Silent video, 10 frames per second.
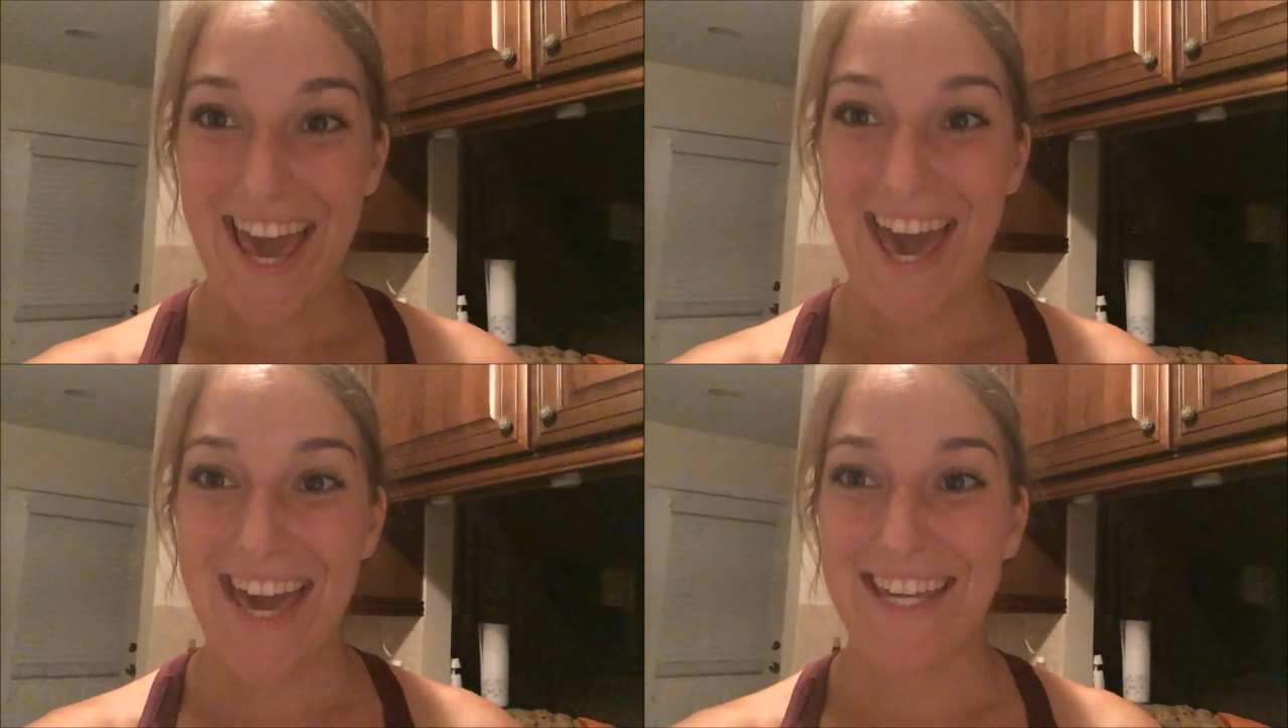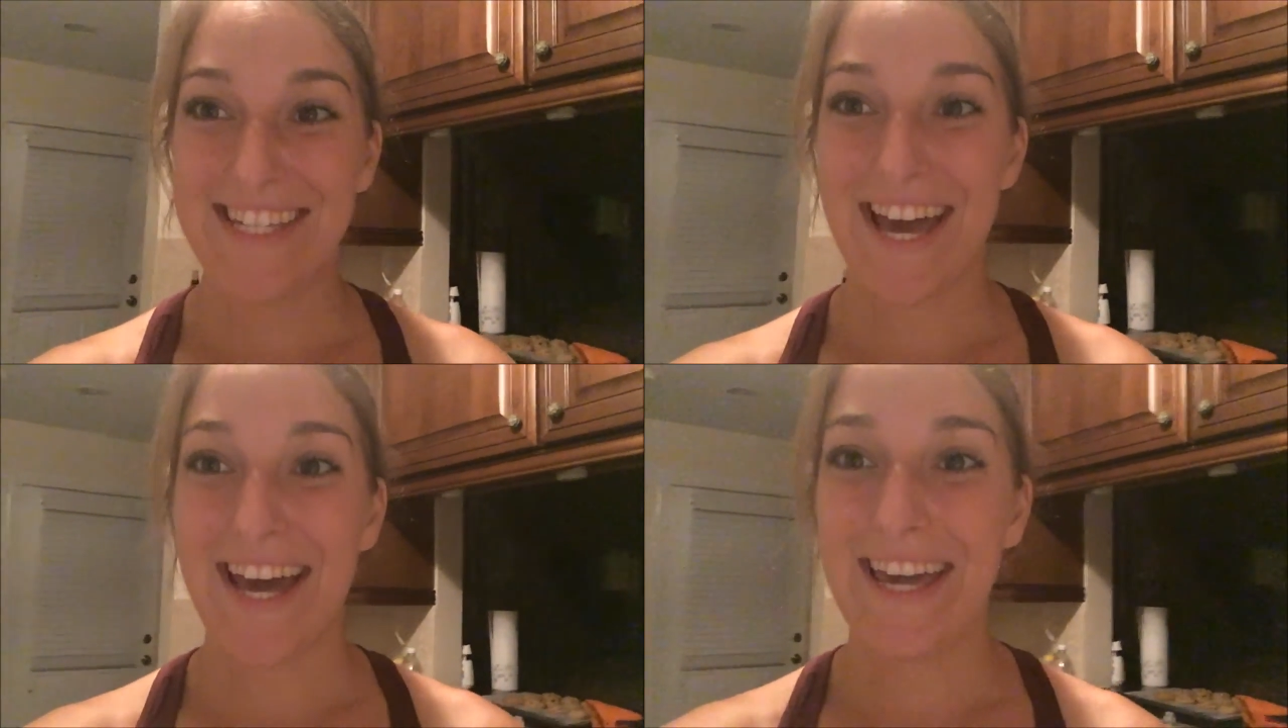
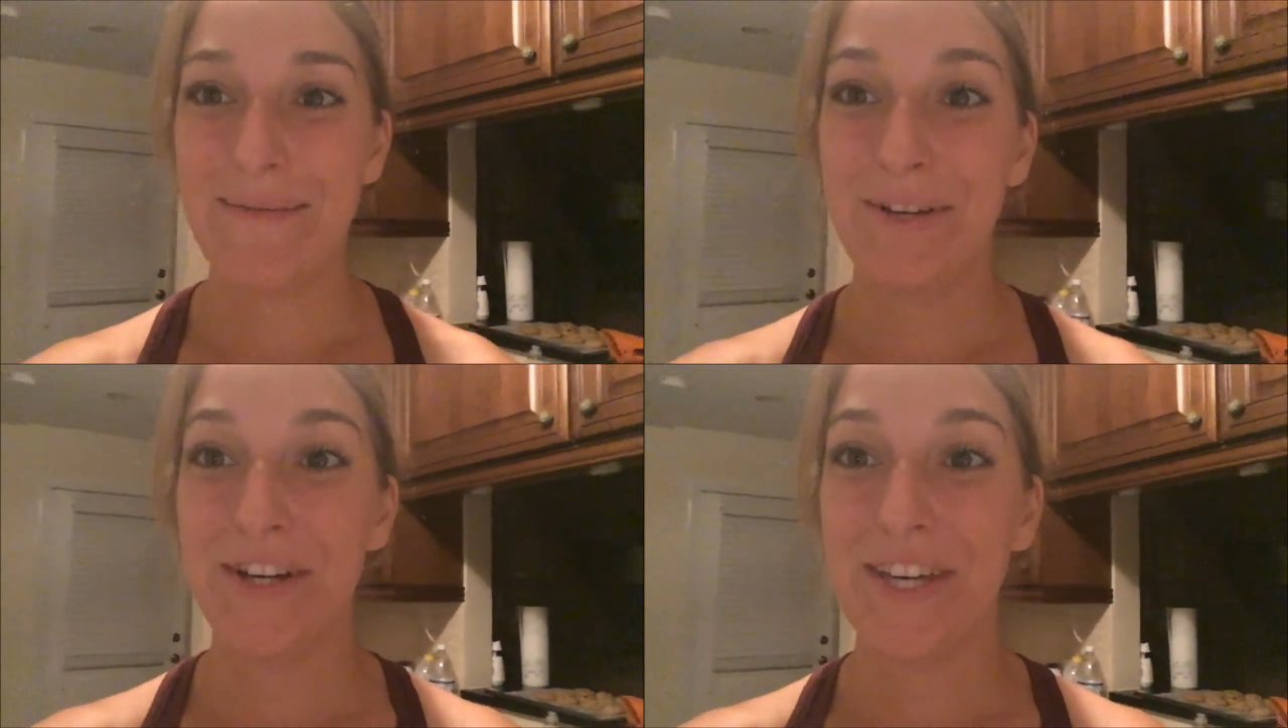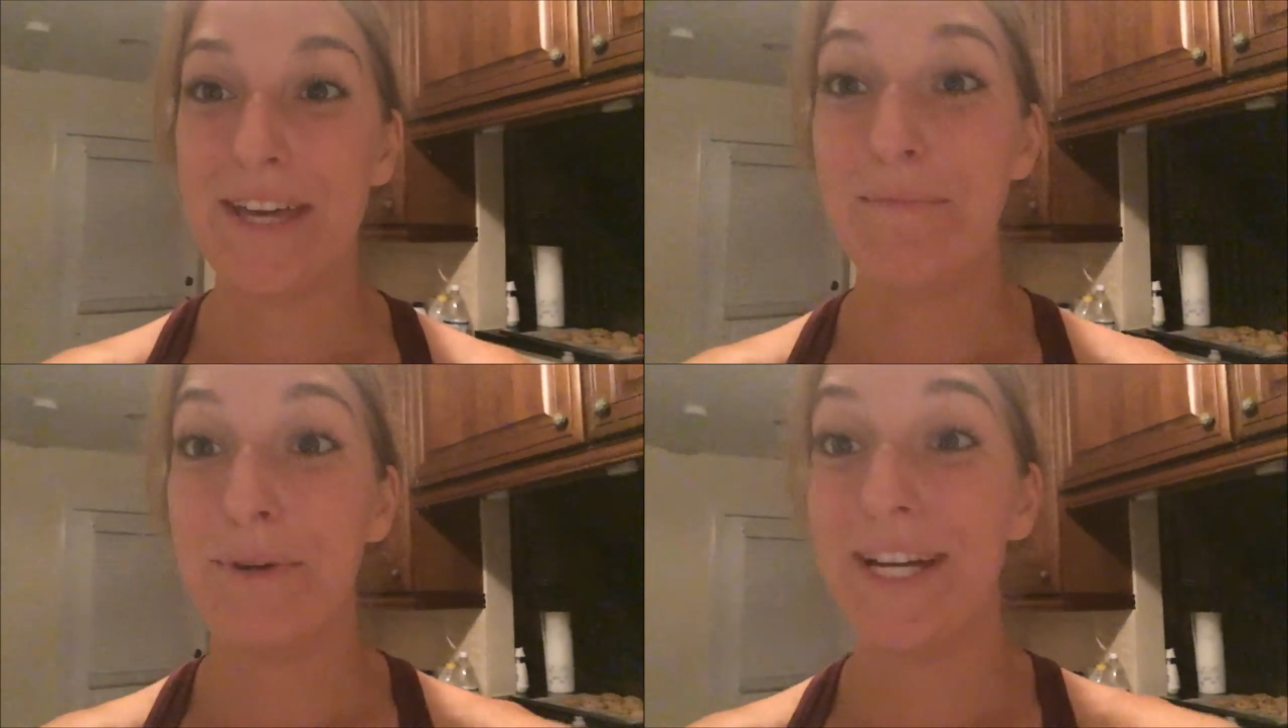and I am
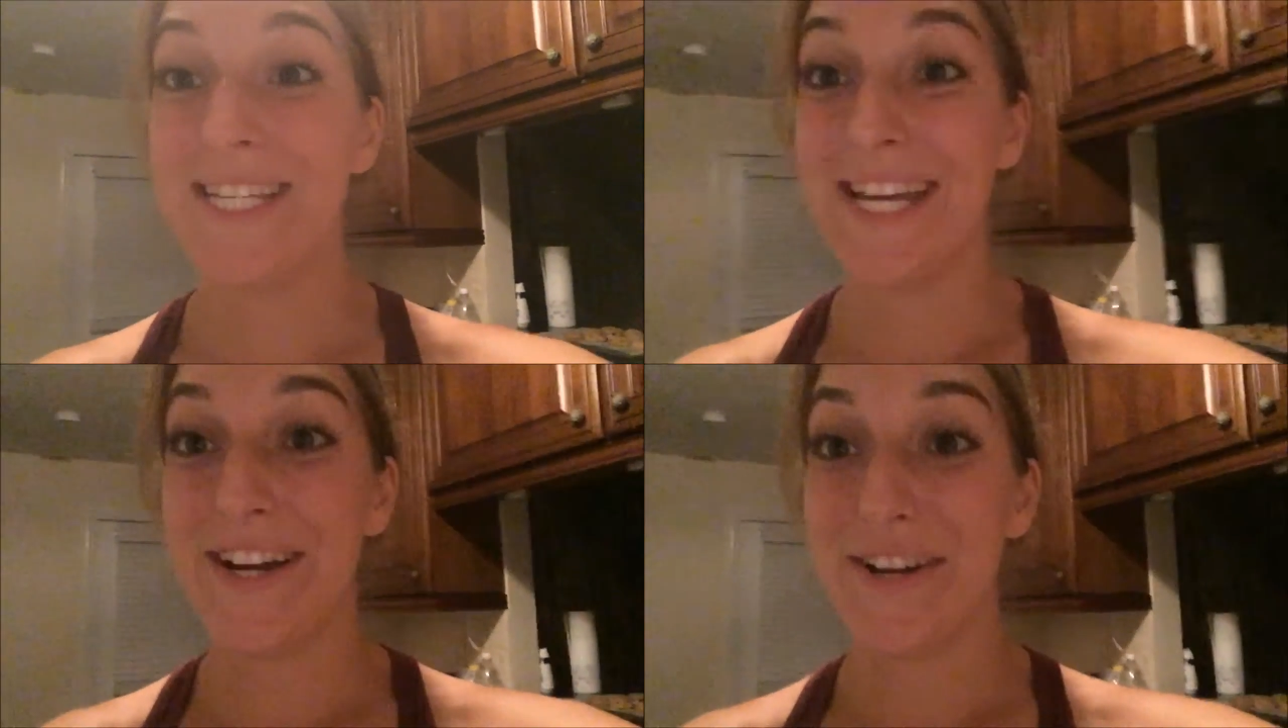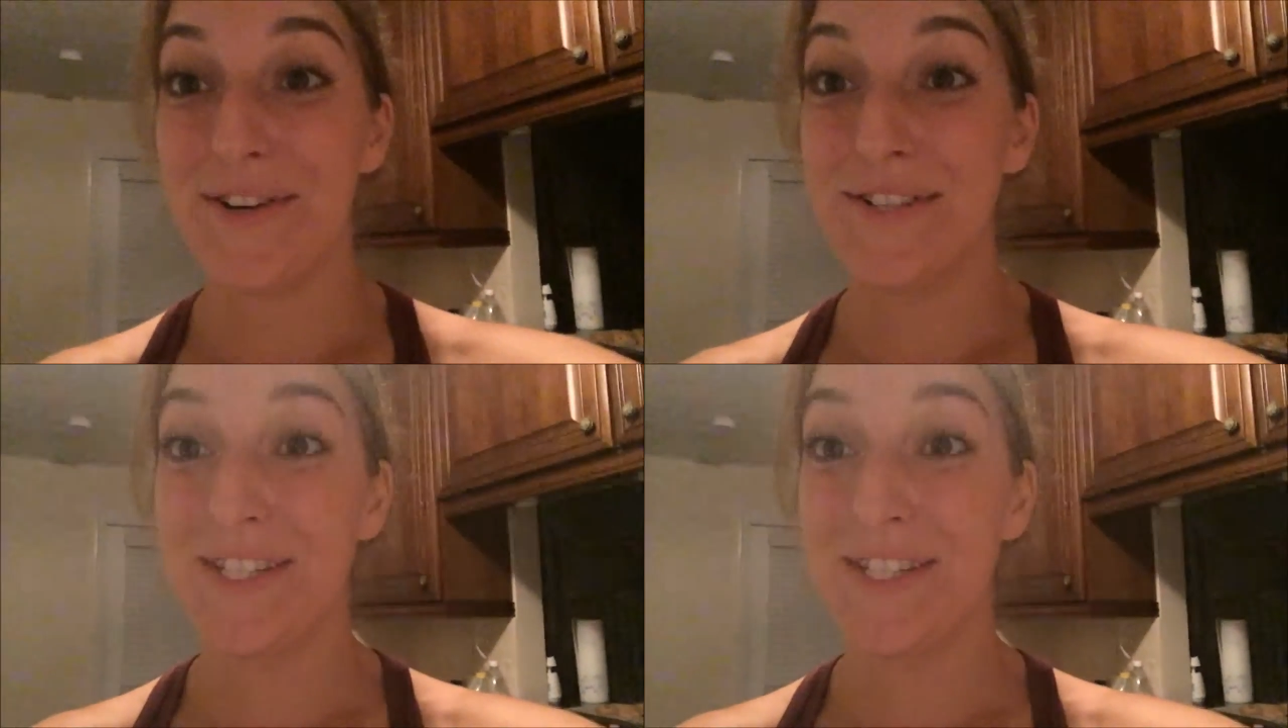cooking brigadeiros.